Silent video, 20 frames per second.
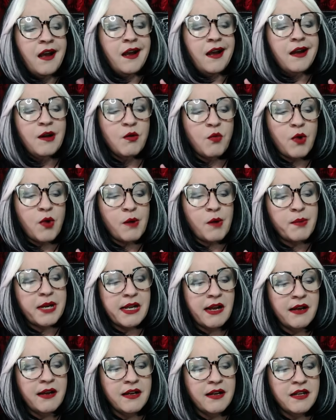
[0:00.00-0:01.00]
were
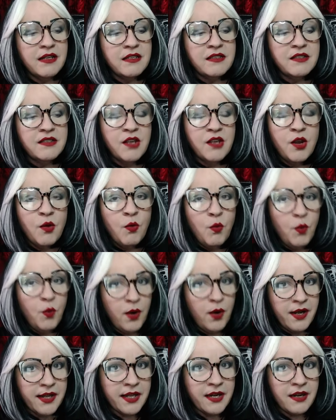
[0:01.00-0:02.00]
because,
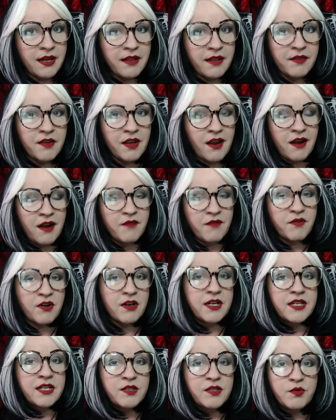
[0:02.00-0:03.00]
one, the cover
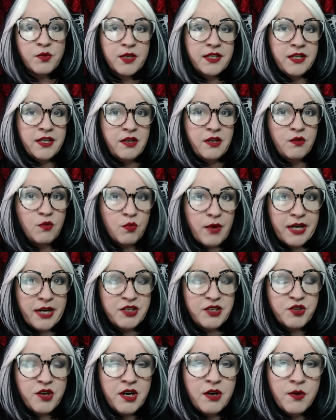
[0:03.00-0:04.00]
is really
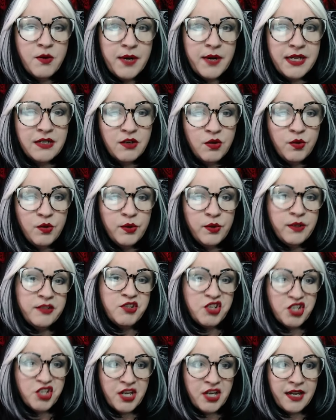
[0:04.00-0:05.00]
retro and cool as
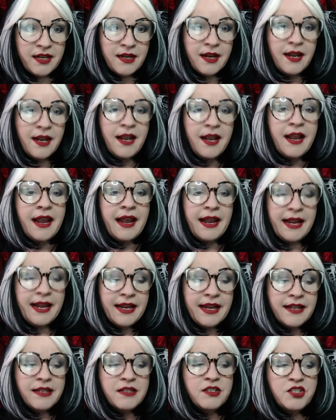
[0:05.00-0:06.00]
shit,
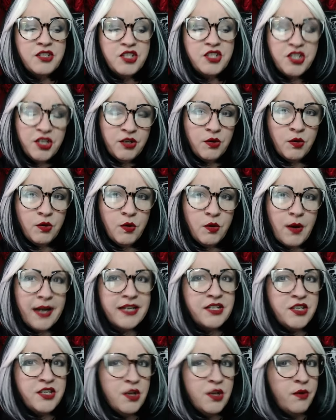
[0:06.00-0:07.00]
and two, I
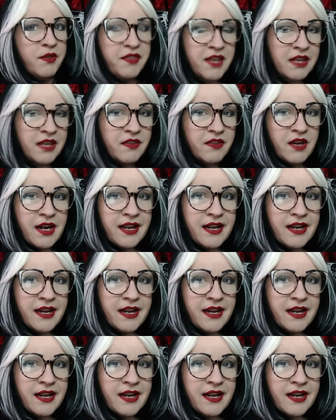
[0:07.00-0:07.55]
don't think that I had